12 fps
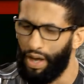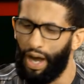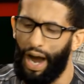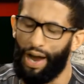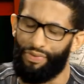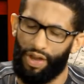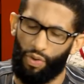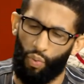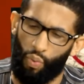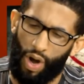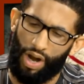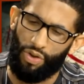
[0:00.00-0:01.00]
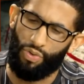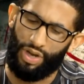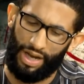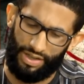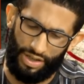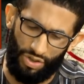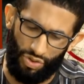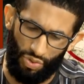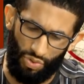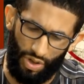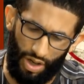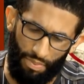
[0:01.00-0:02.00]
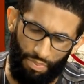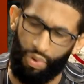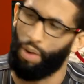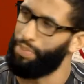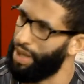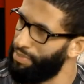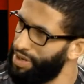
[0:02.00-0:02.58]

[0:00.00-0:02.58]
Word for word: I think where you get into a problem